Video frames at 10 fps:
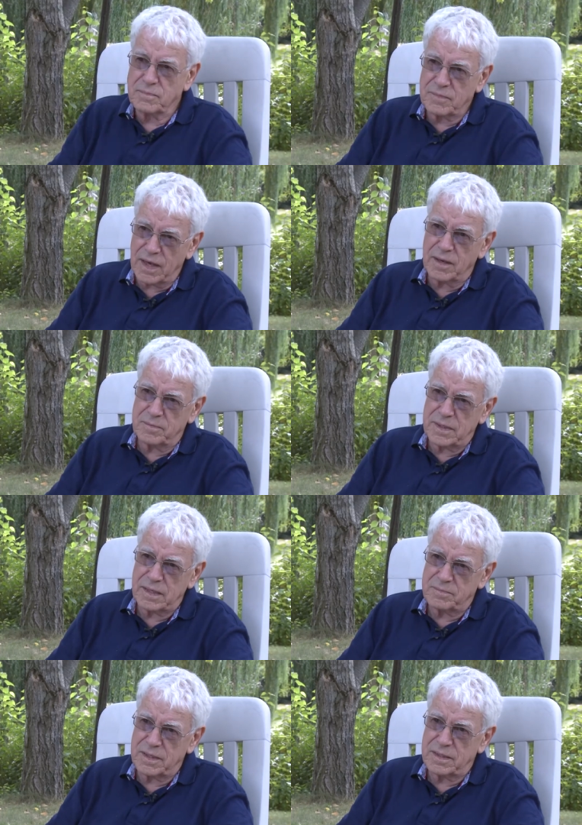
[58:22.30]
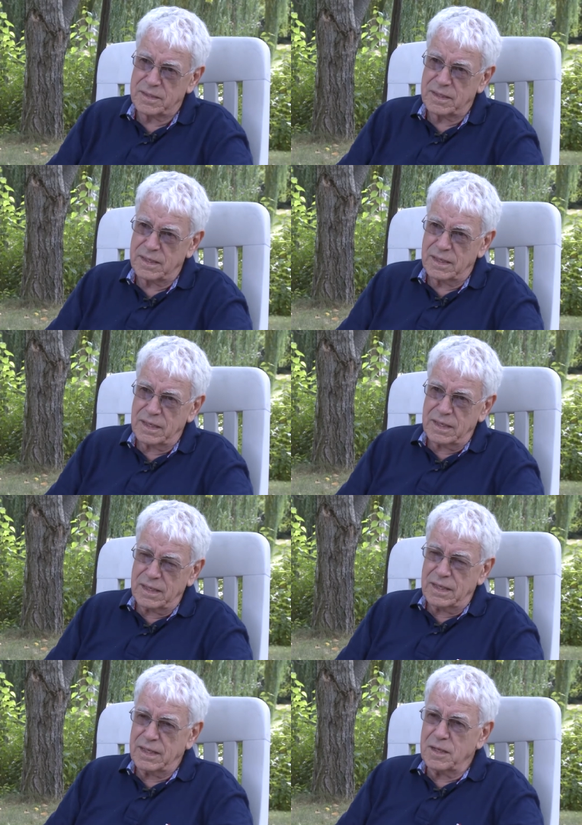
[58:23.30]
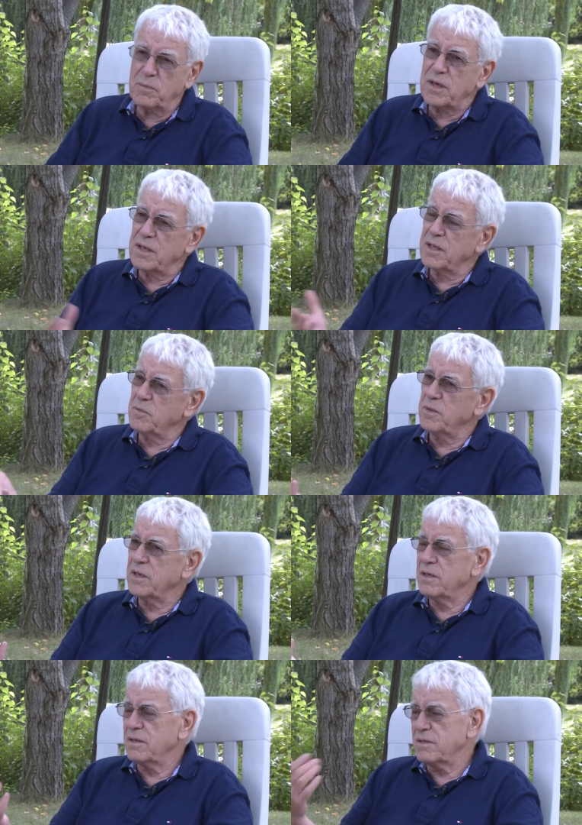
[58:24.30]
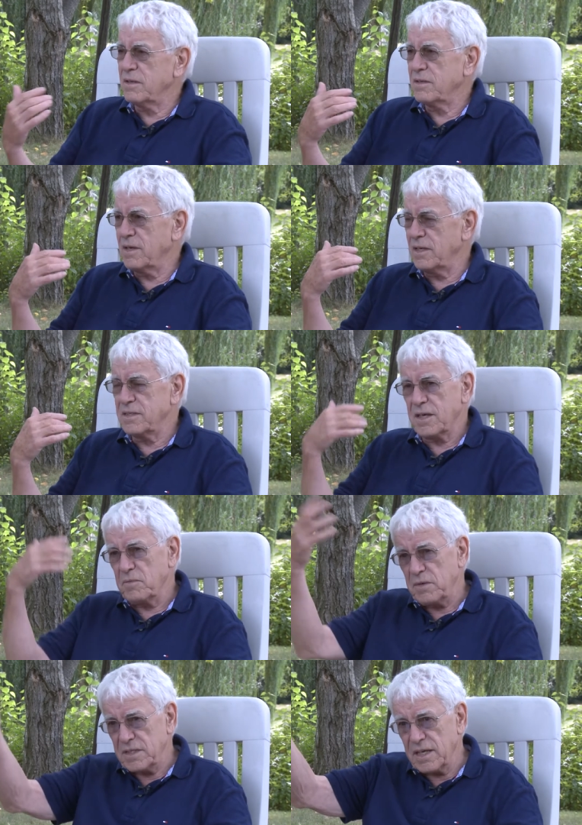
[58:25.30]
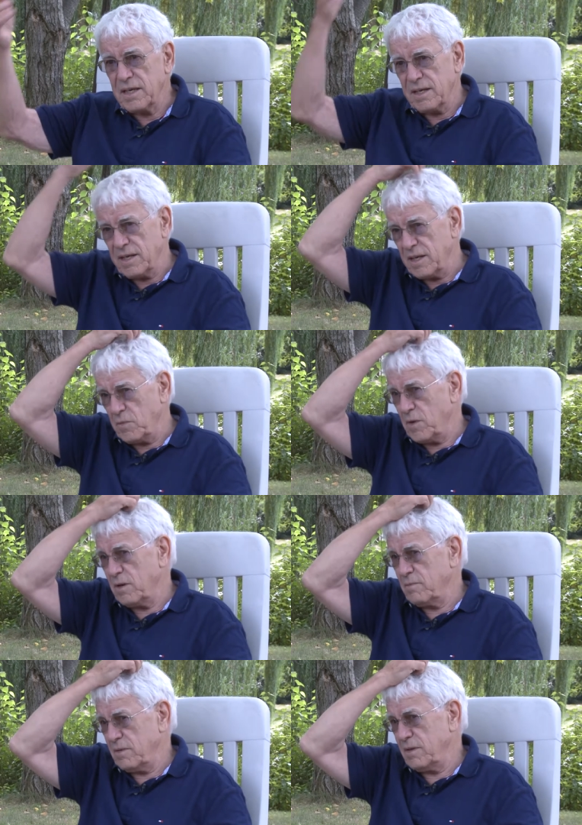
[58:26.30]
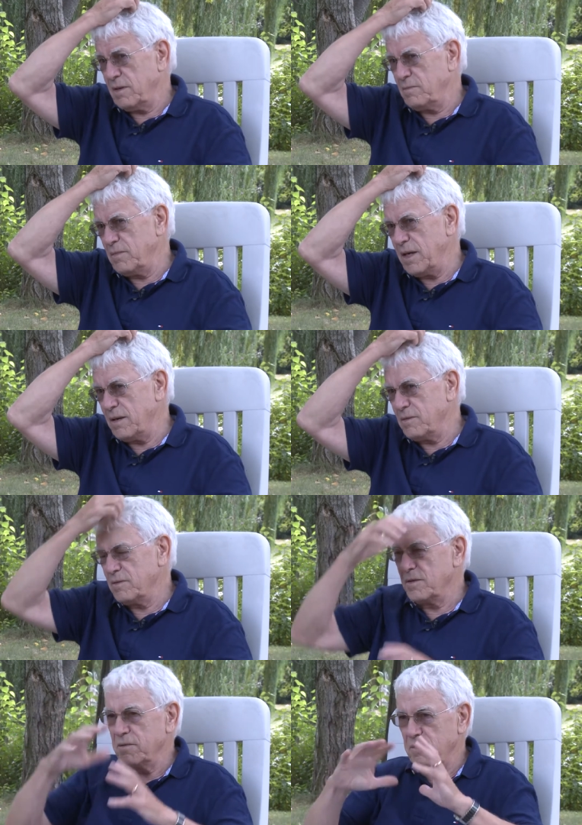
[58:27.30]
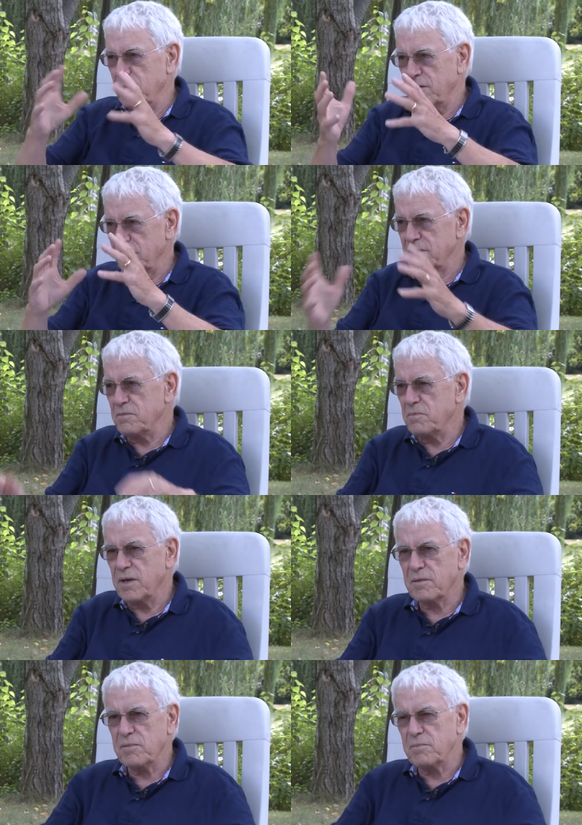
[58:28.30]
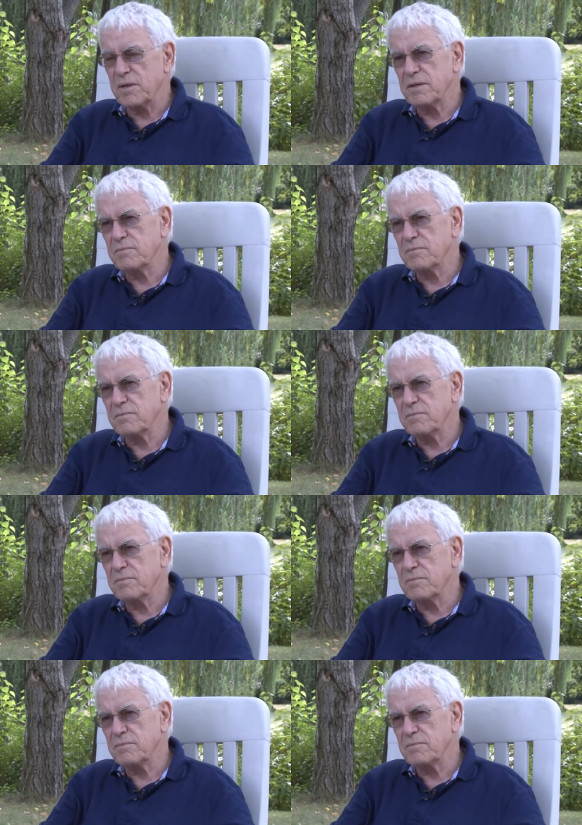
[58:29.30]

Yeah, yeah, yeah. So it, it's it'll be a, it'll be a, a, case that can be cited anywhere, and oh. may the, the amount of its impact may be